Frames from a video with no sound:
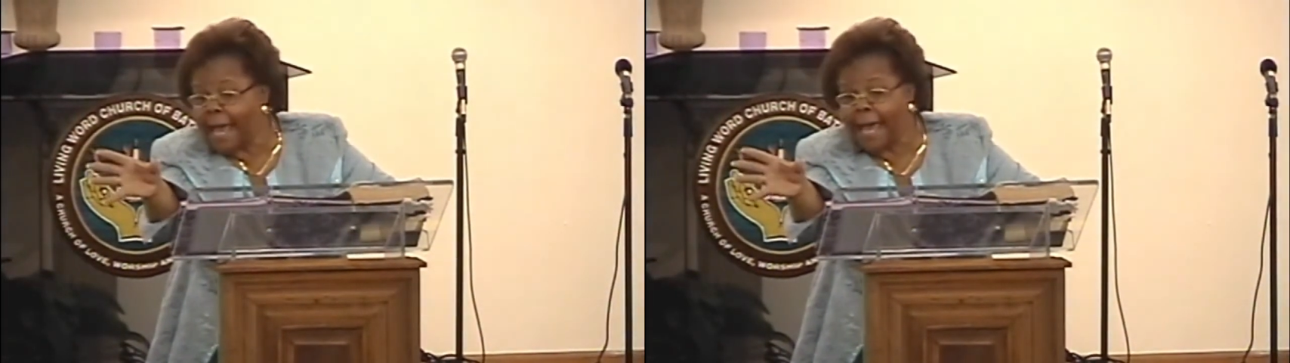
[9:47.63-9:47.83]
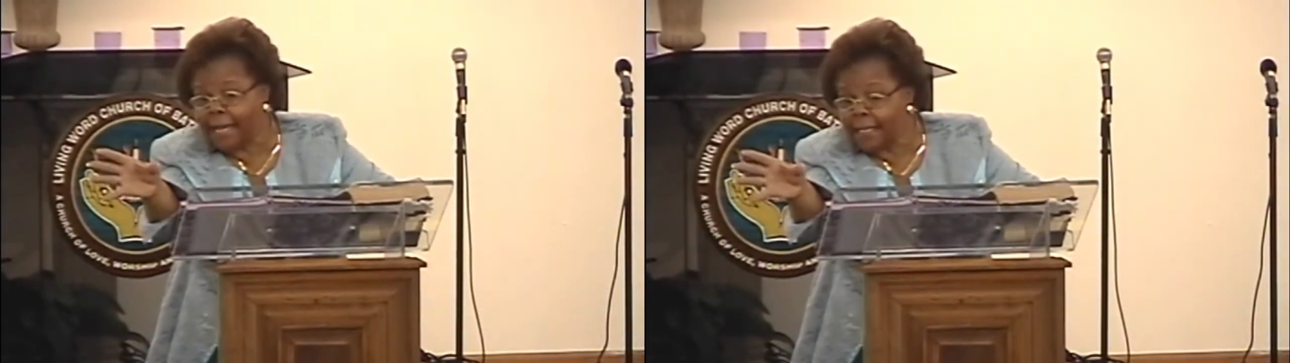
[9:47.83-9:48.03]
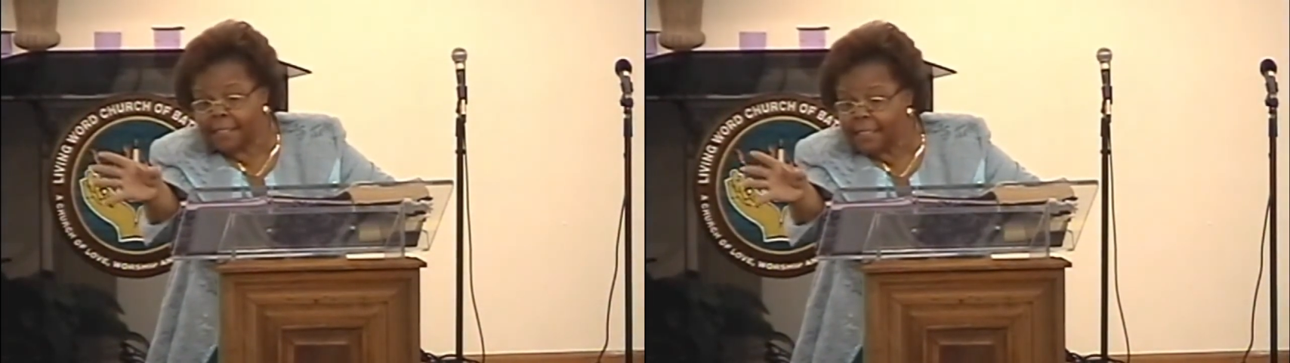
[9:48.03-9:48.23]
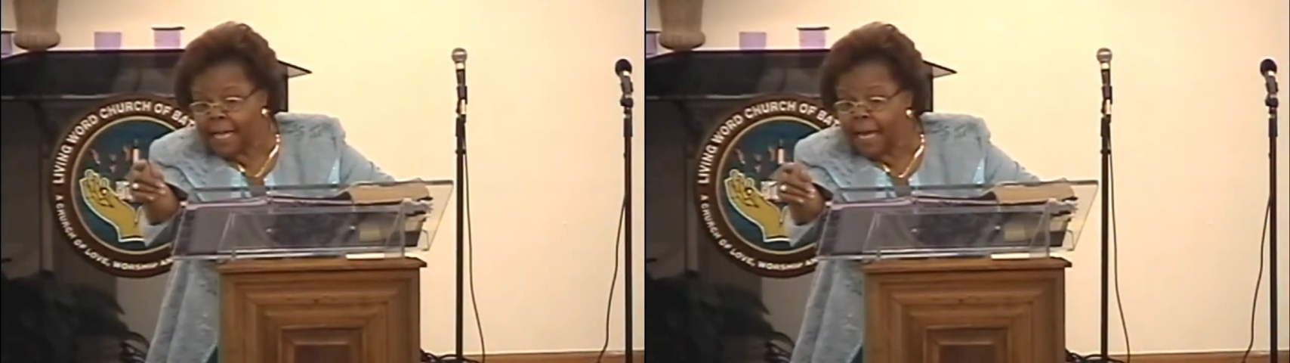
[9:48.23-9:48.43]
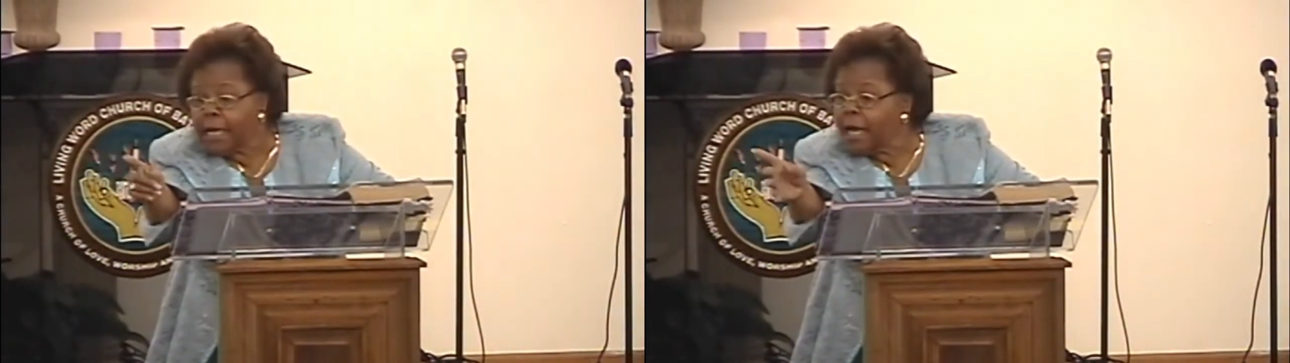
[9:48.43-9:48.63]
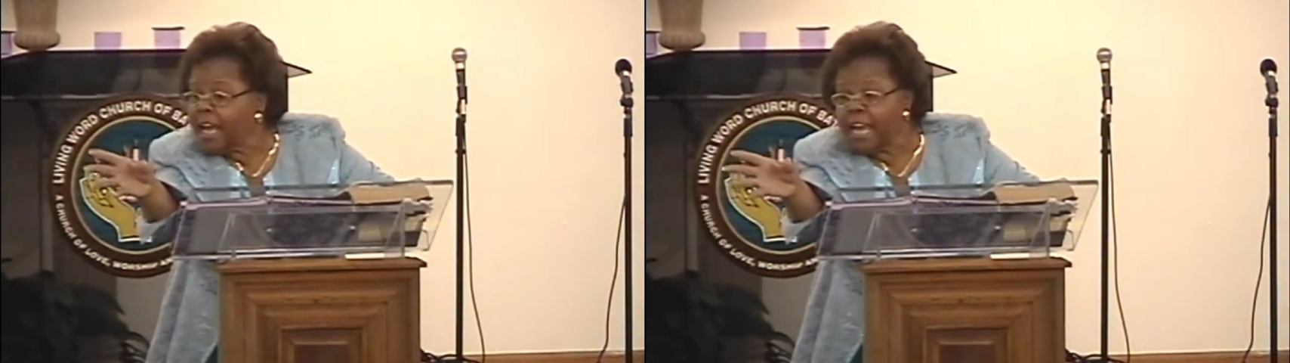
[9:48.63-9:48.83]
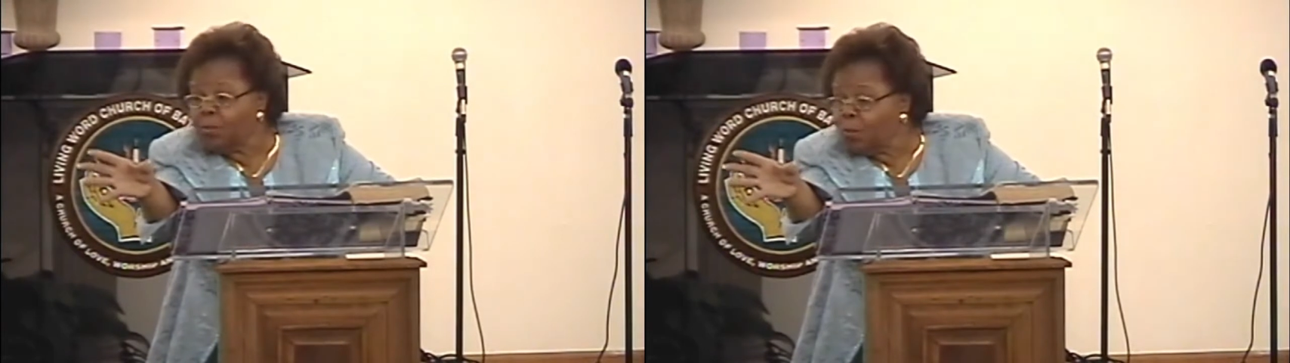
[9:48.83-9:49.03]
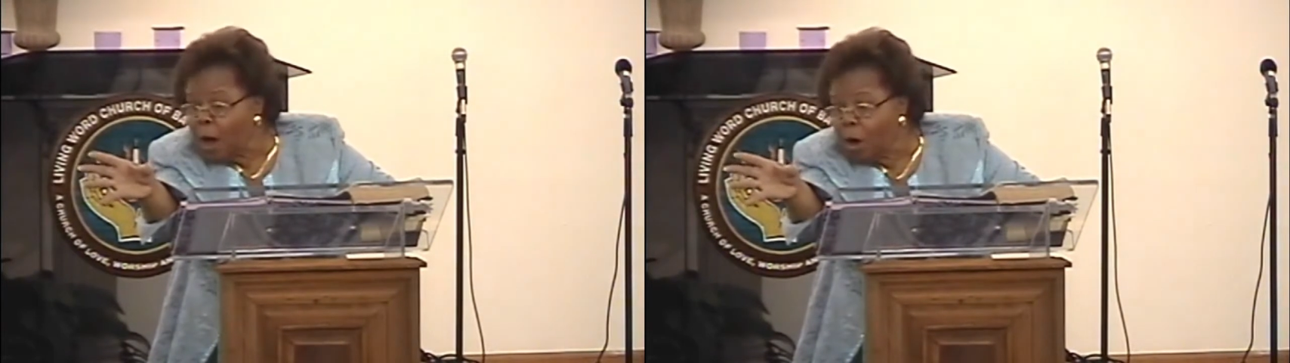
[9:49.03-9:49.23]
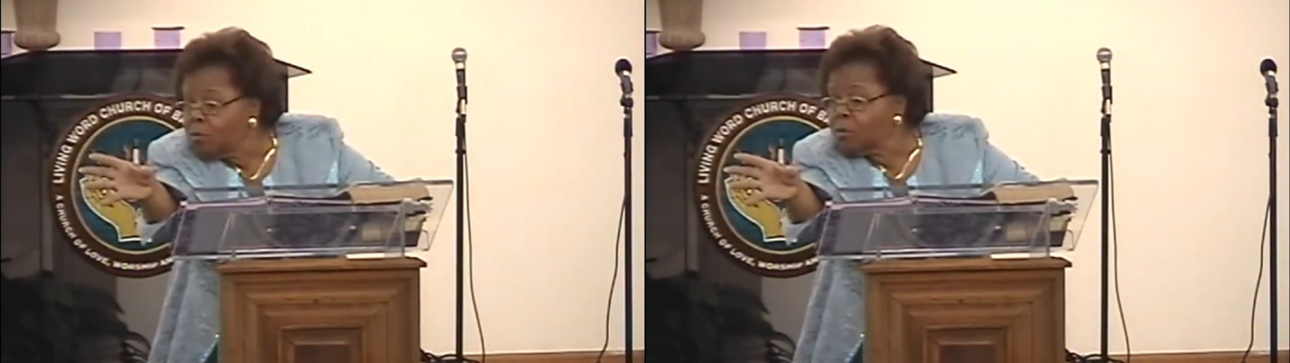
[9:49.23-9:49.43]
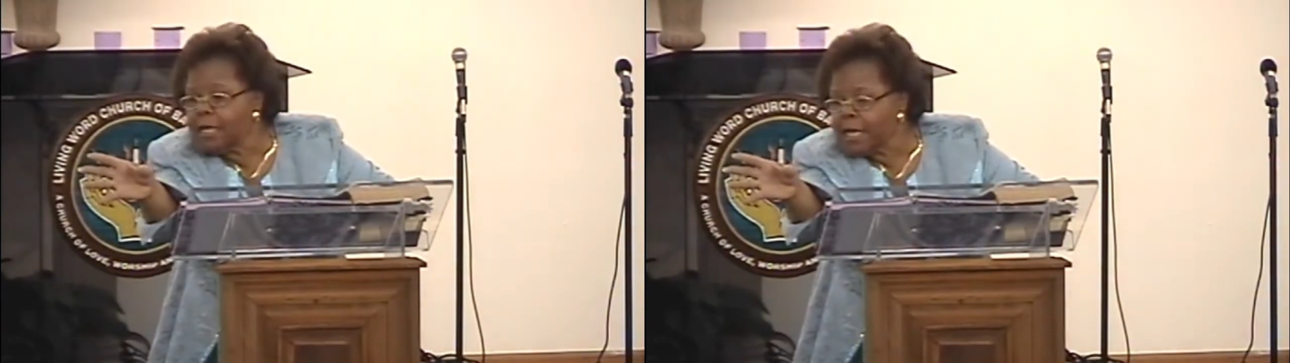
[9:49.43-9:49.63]
Allen's tent. It won't
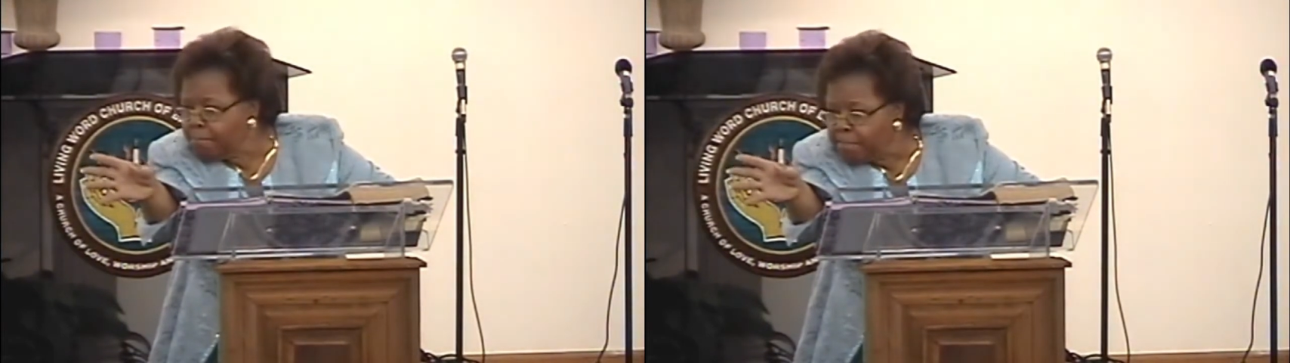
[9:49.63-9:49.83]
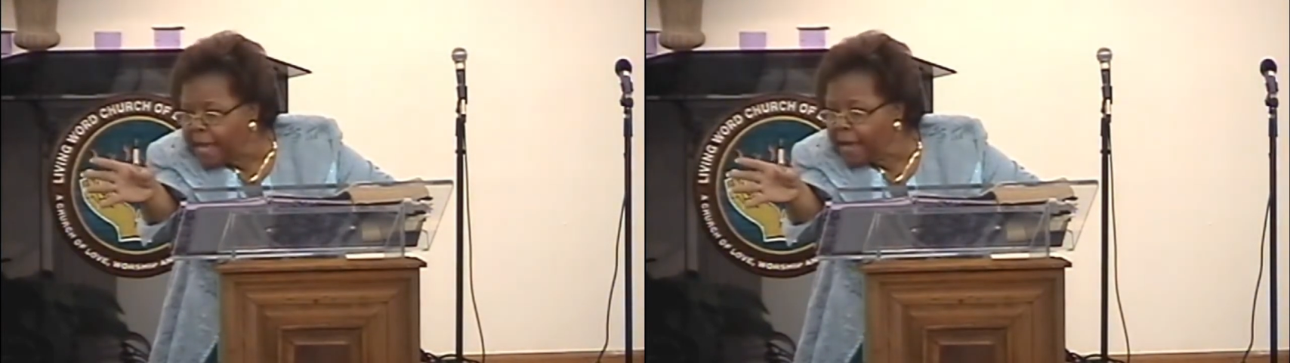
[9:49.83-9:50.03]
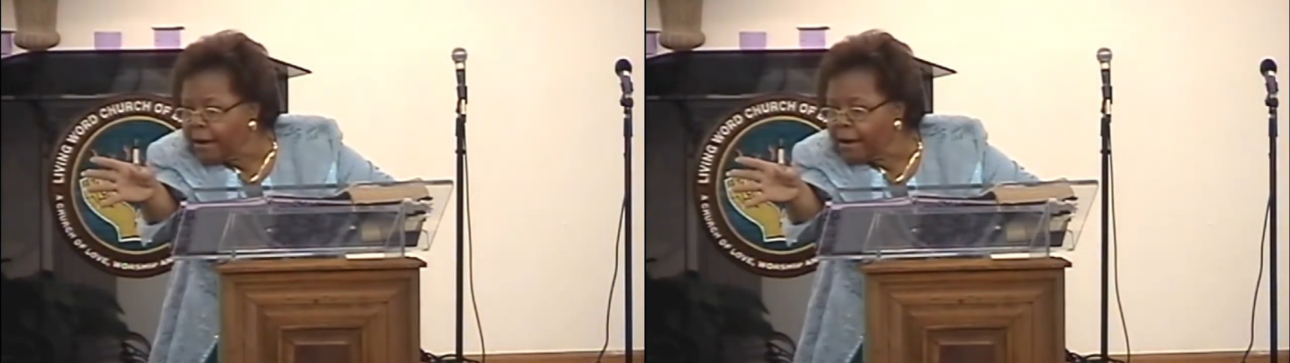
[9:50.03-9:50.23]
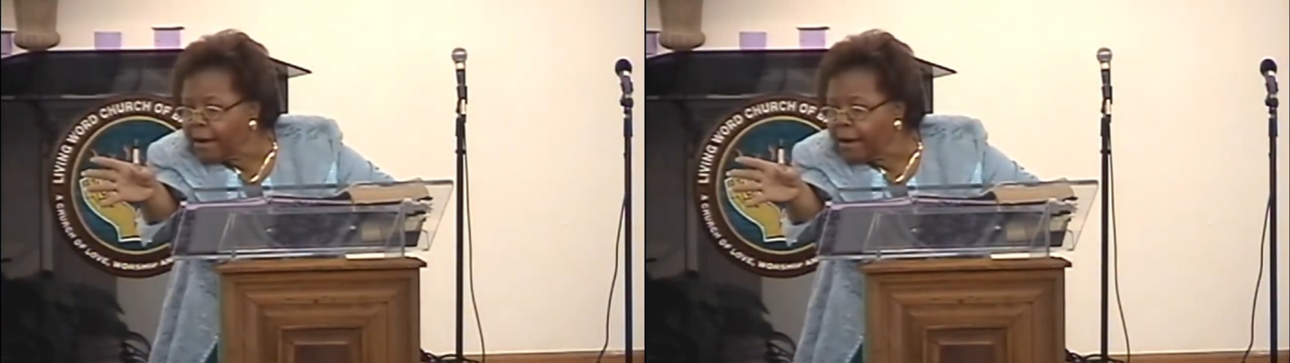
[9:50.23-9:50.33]
compare.